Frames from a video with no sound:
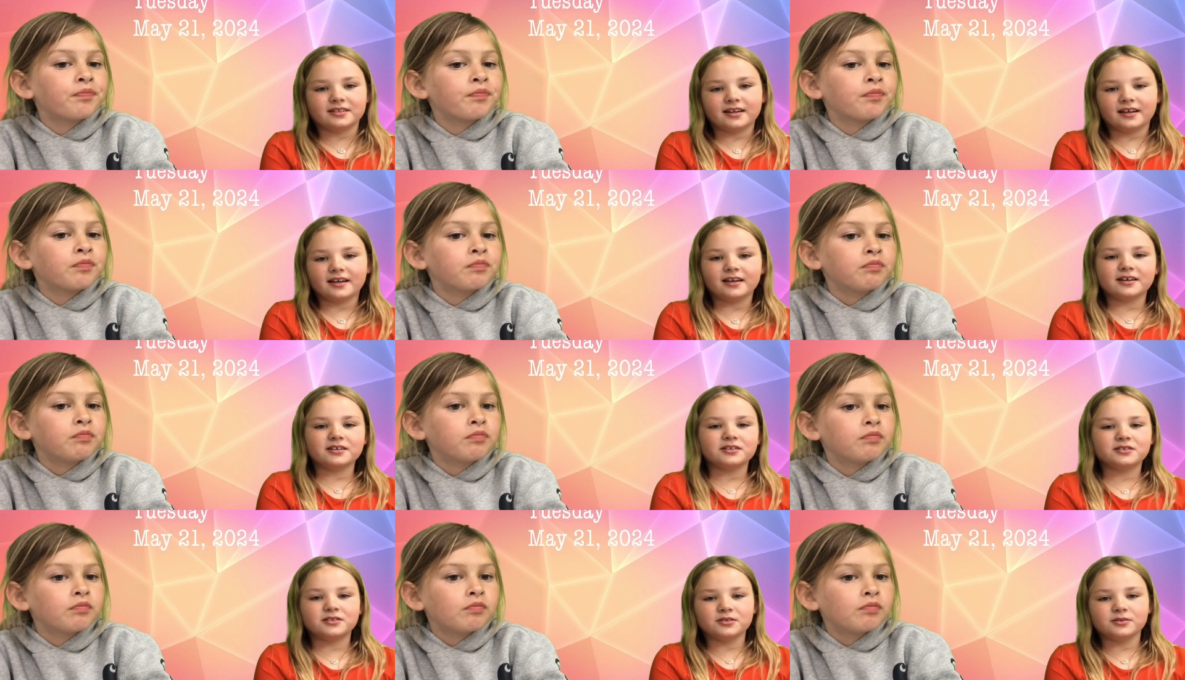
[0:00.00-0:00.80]

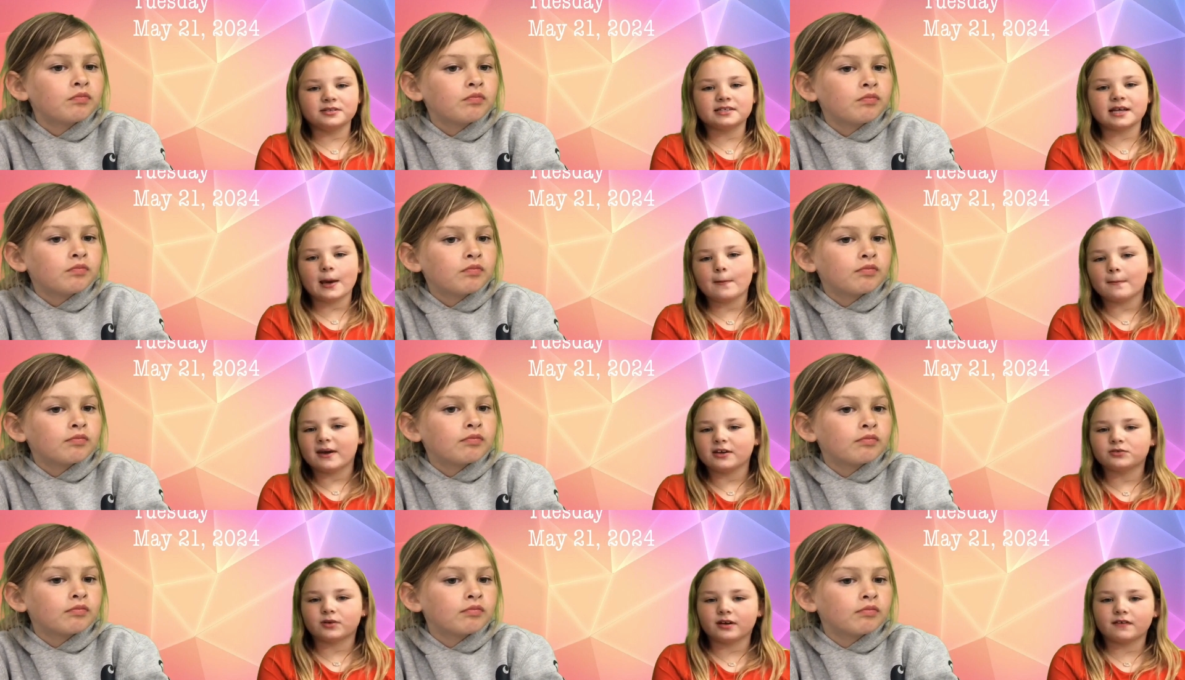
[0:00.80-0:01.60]
Speaker 1: Today is Tuesday,
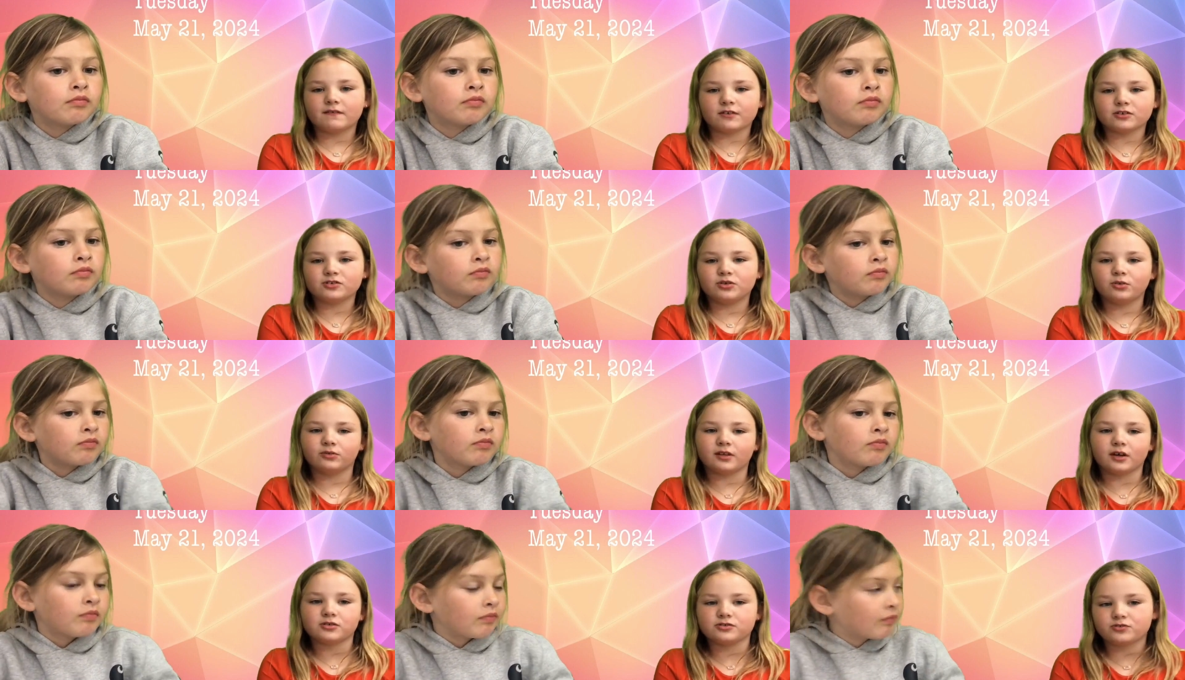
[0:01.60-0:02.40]
May 21st,
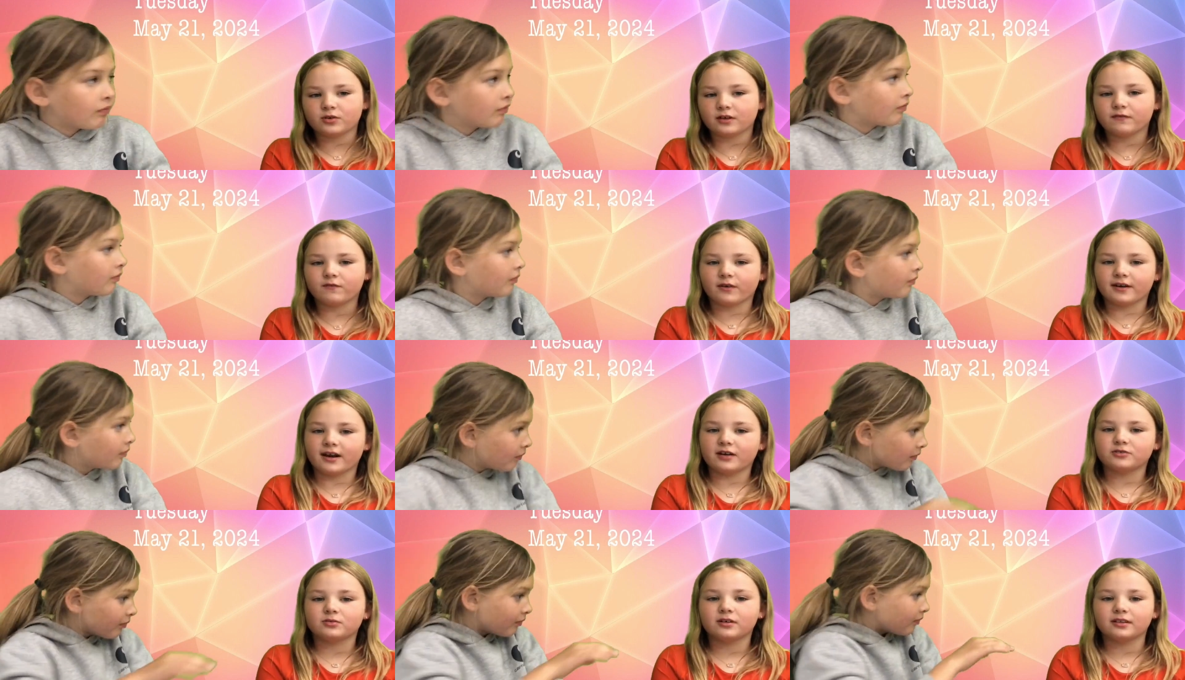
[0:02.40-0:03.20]

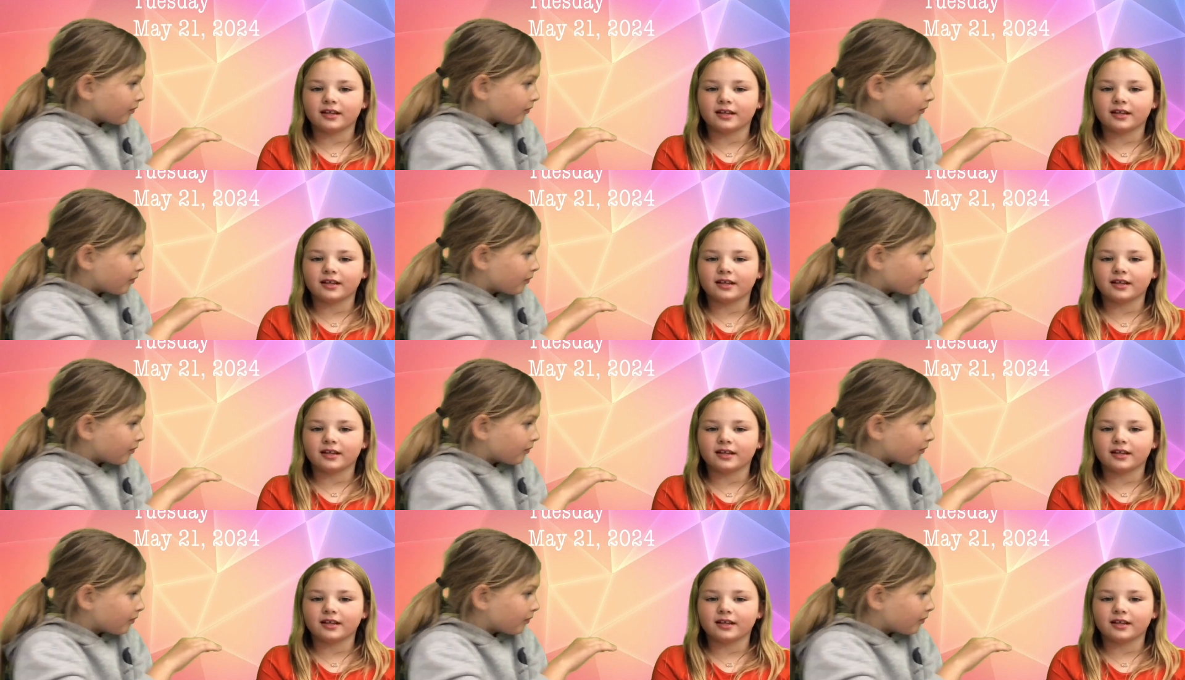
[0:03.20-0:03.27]
2024. Now to